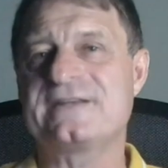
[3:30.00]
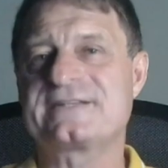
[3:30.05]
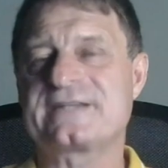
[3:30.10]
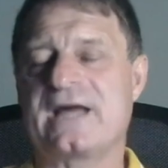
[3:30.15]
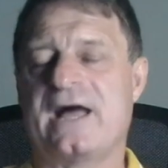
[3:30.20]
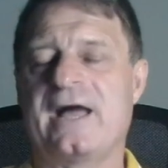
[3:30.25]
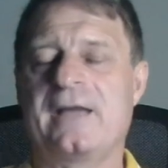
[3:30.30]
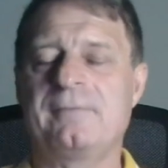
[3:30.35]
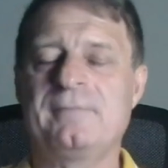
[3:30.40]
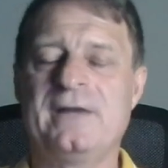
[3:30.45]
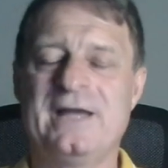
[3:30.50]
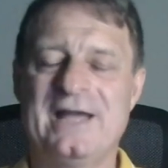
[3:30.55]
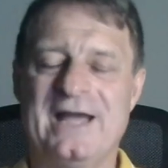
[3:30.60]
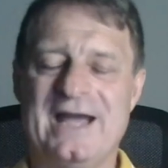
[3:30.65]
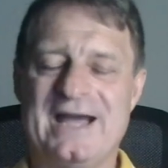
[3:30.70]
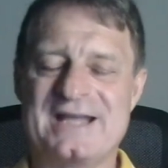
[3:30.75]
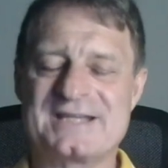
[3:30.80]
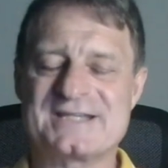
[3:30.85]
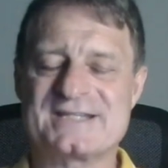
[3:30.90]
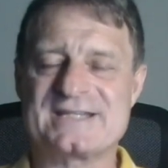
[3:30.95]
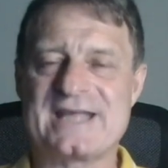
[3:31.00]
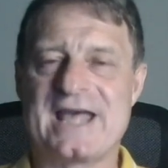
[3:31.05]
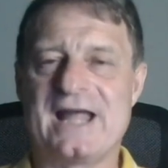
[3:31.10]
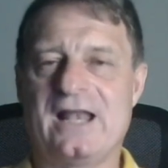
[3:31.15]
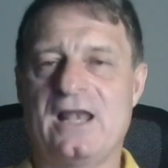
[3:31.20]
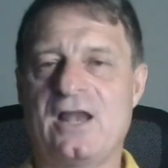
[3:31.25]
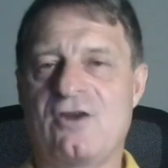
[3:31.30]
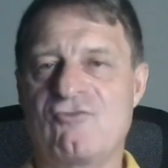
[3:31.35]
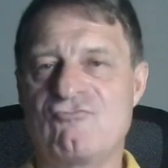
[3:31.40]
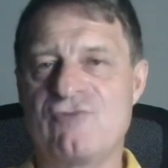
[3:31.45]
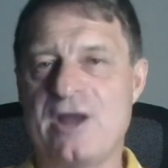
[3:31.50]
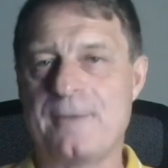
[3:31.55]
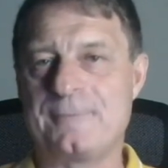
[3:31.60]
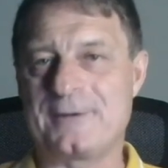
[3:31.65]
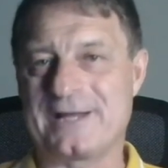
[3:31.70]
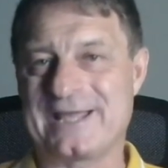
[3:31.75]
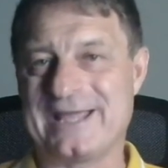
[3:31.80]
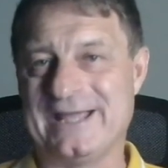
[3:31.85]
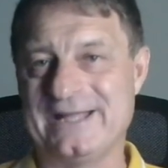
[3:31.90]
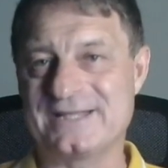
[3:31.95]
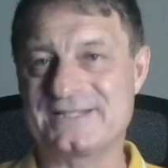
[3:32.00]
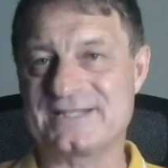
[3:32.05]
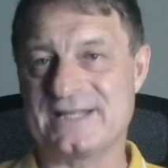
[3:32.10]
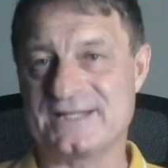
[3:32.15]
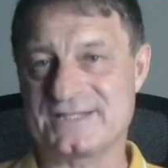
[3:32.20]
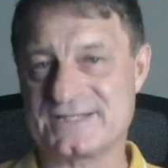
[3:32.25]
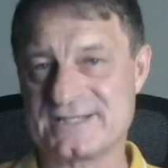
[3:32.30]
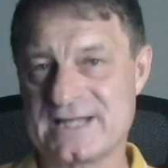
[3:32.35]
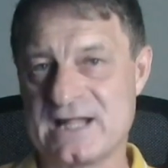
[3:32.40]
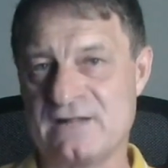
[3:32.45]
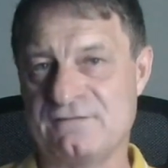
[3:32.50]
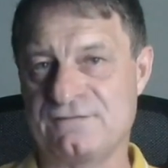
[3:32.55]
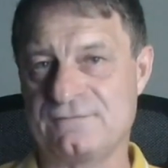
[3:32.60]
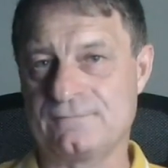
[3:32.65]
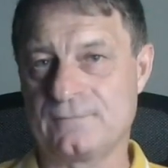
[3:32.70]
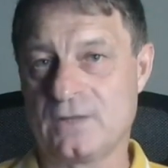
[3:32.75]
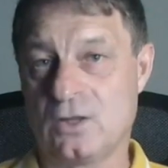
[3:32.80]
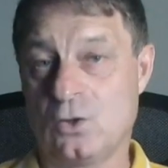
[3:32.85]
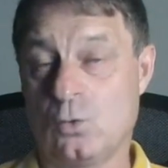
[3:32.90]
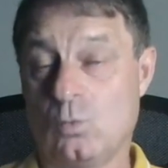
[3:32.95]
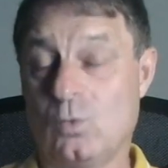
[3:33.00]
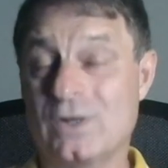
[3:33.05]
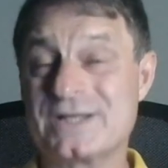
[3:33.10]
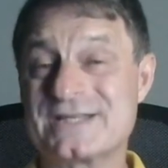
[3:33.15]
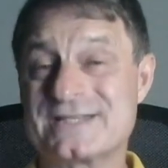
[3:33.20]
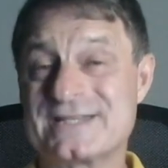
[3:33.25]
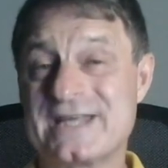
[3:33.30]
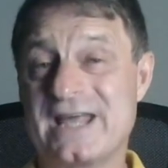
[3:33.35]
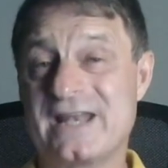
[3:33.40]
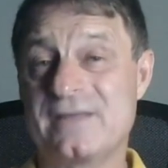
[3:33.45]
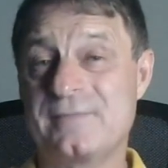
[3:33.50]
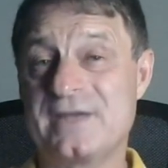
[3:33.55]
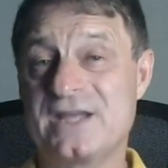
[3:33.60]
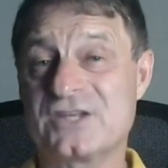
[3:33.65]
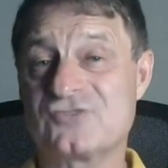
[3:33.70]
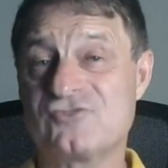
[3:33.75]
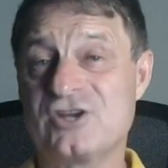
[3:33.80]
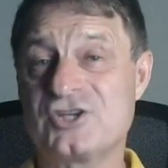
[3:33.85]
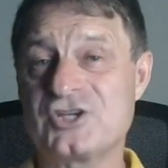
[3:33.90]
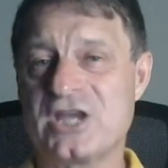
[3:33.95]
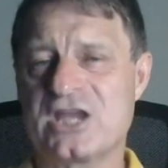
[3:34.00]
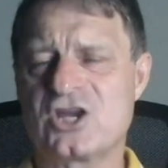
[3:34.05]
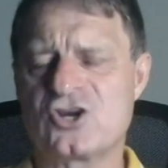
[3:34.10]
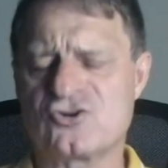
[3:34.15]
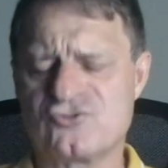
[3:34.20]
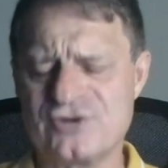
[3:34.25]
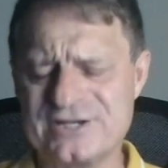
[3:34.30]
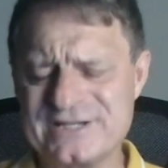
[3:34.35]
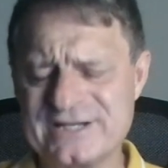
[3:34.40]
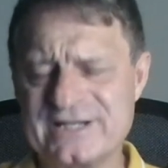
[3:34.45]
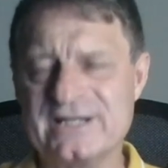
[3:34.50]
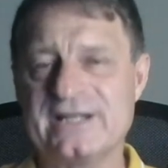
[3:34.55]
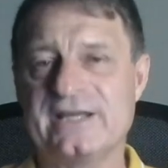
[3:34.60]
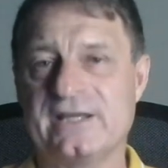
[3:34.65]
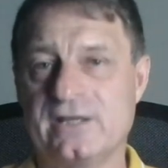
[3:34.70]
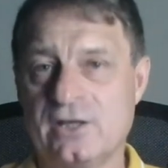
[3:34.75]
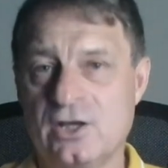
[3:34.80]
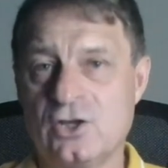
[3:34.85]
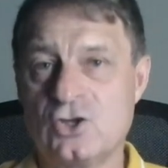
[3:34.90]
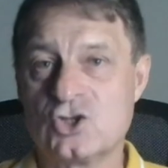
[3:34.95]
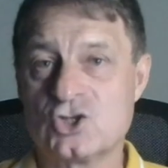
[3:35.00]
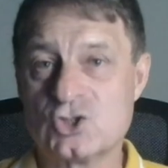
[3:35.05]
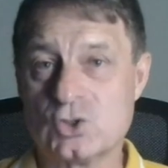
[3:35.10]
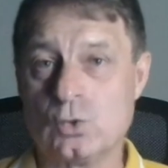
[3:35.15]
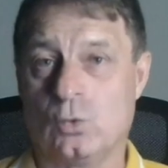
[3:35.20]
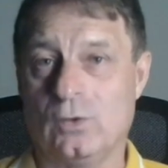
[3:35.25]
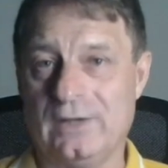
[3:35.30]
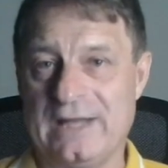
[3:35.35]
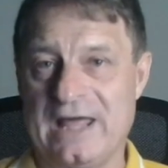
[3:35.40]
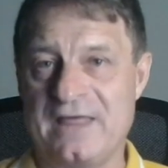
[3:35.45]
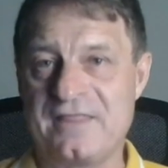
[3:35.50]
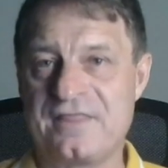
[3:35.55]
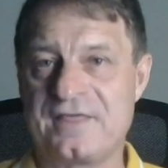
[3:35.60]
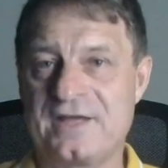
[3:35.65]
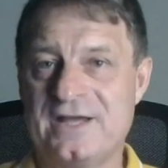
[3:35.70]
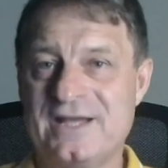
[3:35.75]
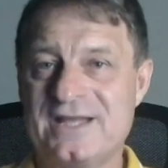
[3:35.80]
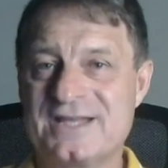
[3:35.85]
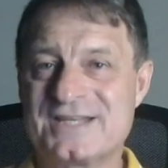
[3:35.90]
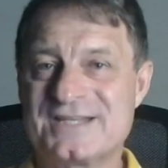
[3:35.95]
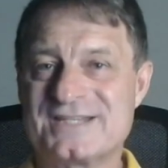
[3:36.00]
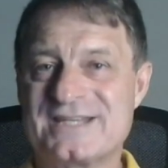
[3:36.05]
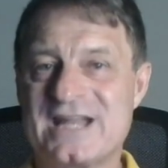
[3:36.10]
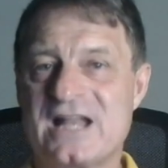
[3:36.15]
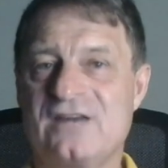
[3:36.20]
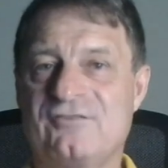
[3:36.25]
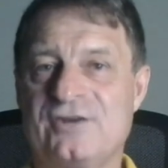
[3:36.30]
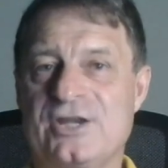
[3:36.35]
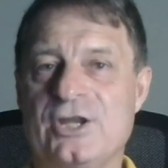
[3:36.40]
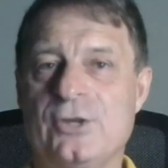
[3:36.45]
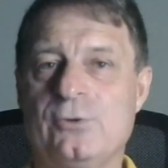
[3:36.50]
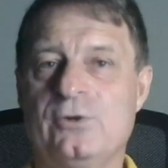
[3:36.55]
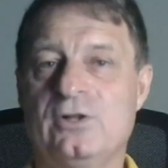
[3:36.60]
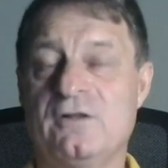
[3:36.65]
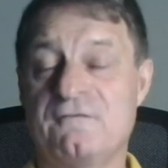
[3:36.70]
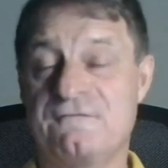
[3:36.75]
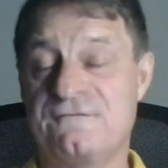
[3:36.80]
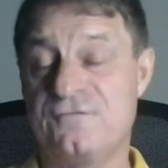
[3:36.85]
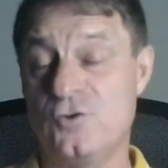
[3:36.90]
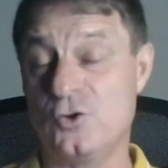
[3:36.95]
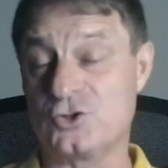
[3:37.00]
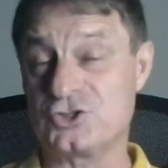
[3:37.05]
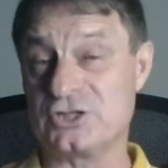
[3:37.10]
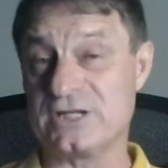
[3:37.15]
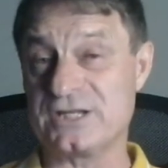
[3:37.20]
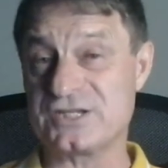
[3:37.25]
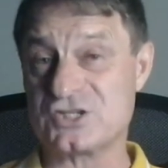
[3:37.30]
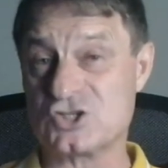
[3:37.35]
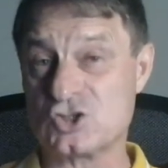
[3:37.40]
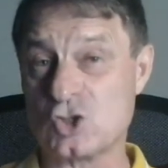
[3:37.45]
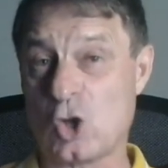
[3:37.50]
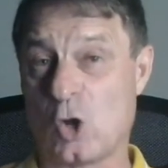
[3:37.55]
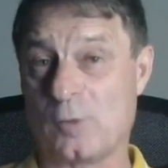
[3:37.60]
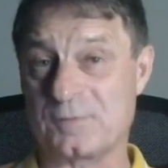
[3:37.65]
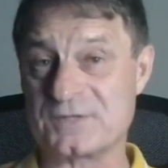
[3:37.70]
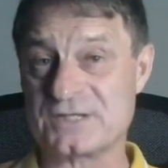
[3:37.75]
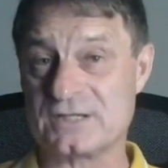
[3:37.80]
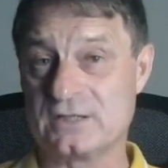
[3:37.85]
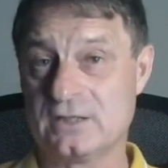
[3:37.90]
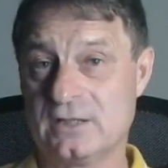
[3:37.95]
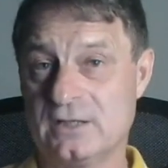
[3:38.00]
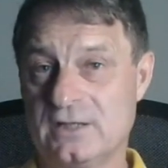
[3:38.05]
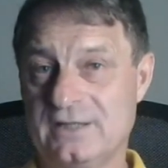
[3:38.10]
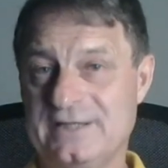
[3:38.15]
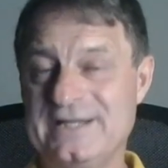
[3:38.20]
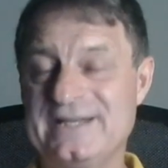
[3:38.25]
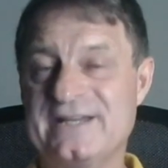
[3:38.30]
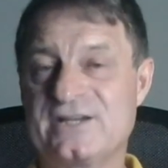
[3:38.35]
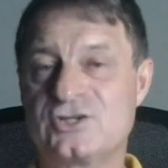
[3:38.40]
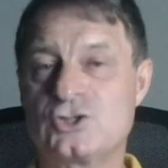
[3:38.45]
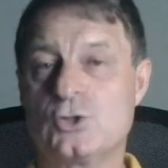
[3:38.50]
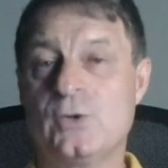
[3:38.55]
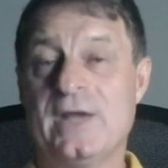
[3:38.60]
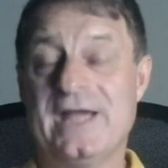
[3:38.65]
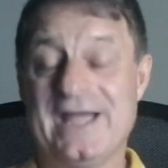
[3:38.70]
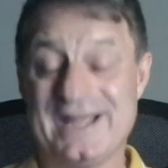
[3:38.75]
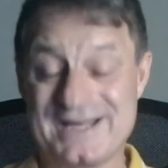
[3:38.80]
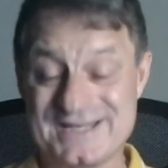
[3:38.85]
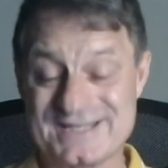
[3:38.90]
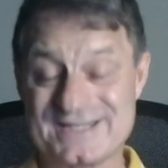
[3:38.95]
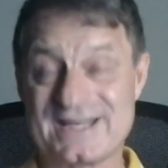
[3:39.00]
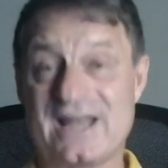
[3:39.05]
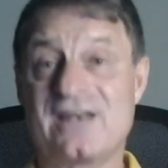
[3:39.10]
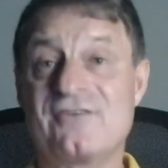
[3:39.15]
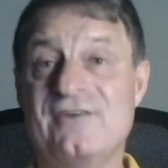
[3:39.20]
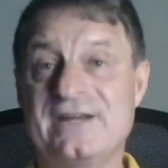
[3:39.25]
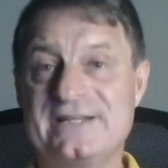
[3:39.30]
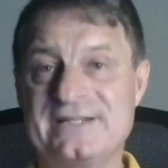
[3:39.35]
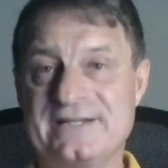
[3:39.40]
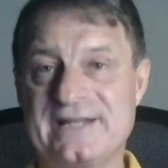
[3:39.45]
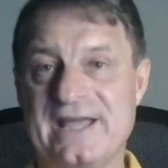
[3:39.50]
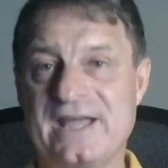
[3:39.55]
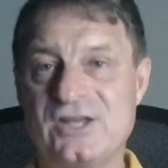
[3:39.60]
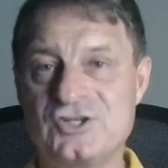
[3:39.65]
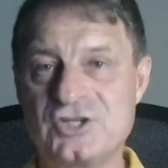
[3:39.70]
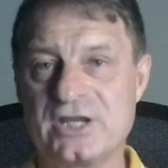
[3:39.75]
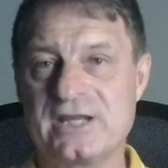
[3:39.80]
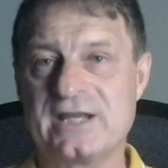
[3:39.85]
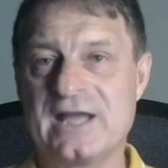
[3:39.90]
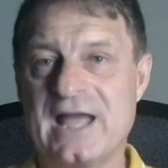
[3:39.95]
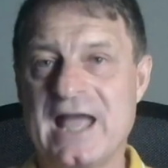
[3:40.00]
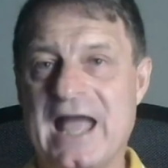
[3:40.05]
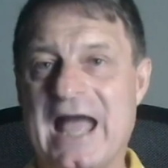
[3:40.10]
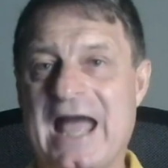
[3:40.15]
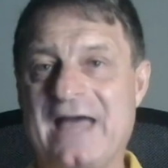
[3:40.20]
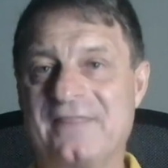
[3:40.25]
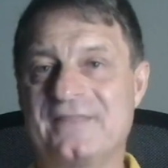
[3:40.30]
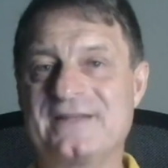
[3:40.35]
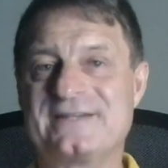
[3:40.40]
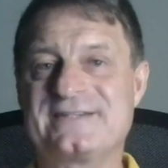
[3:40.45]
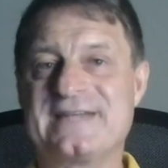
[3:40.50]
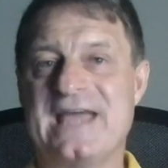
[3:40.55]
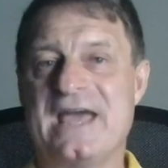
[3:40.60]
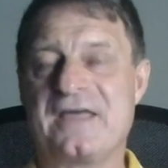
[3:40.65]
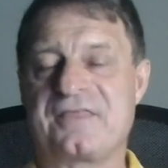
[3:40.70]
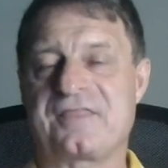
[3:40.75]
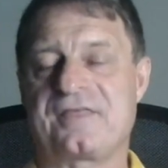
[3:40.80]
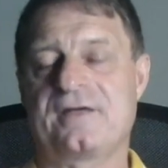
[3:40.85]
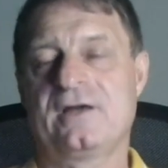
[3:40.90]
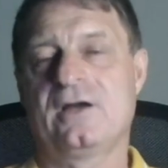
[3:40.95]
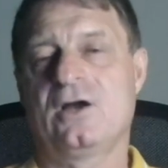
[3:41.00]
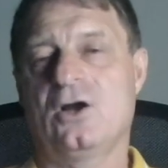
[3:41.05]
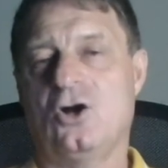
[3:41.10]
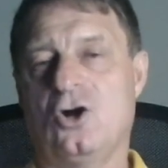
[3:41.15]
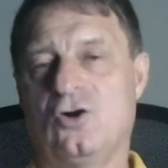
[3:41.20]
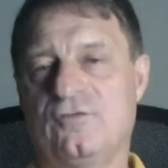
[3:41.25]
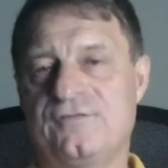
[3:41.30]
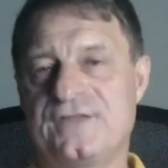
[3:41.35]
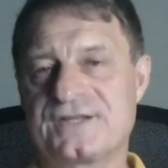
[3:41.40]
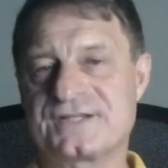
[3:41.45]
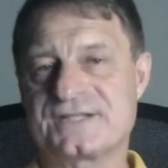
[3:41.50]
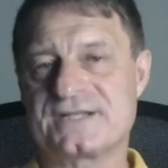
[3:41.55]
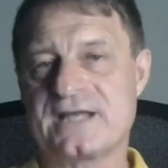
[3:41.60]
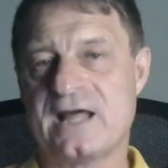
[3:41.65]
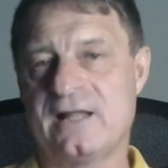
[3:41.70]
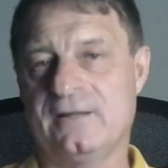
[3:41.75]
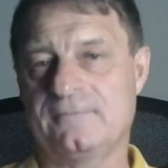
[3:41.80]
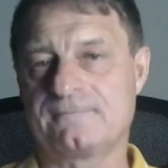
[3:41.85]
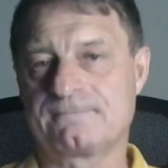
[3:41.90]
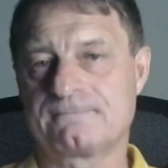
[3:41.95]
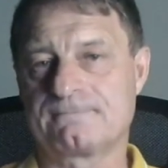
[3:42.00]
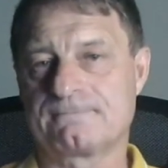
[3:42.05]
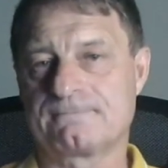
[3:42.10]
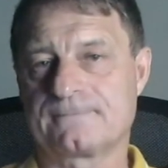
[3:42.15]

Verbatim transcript: time a cell replicates itself. Once telomeres reach a critically short length, cell renewal virtually stops leading to accelerated aging and the death of the cell.